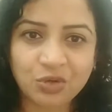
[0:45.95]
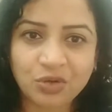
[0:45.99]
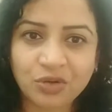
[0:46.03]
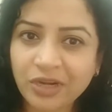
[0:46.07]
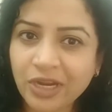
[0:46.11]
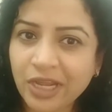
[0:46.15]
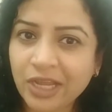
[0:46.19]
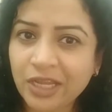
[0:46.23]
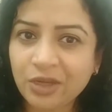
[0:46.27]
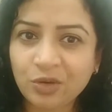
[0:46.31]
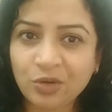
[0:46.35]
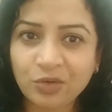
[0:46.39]

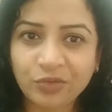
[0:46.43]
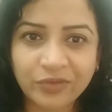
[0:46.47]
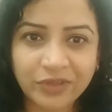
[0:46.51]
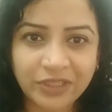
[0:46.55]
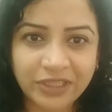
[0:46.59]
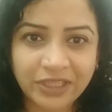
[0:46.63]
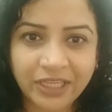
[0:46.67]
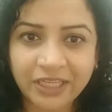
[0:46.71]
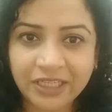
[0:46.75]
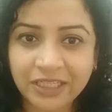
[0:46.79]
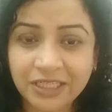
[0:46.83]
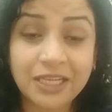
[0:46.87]
crying over
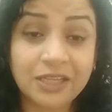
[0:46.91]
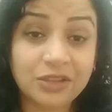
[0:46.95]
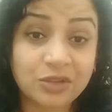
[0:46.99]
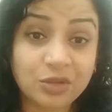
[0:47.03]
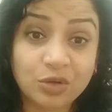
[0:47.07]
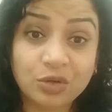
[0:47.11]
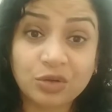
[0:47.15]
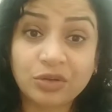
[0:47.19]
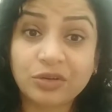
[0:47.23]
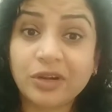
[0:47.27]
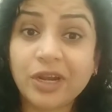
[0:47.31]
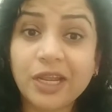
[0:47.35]
their
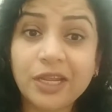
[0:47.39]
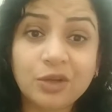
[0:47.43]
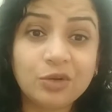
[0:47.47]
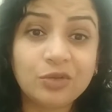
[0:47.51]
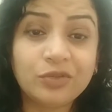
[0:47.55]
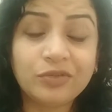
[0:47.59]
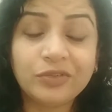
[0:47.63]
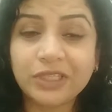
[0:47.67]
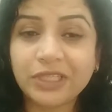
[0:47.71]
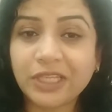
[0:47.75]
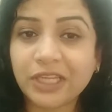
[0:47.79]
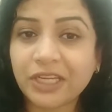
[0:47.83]
death, or crying
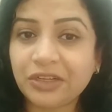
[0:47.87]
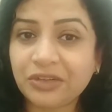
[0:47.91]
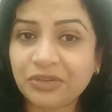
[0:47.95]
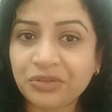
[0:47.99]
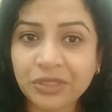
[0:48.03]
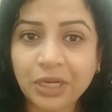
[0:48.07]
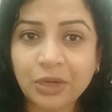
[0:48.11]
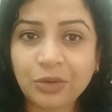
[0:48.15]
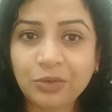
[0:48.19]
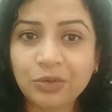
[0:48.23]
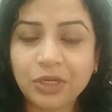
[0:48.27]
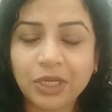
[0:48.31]
over their
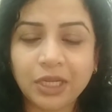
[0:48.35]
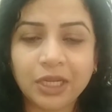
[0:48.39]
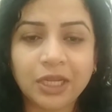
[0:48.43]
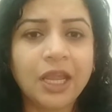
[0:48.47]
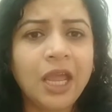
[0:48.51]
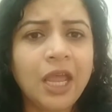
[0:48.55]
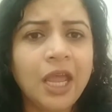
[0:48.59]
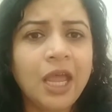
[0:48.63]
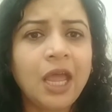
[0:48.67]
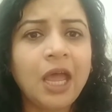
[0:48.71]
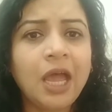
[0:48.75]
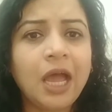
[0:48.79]

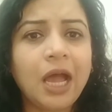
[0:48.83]
drowning,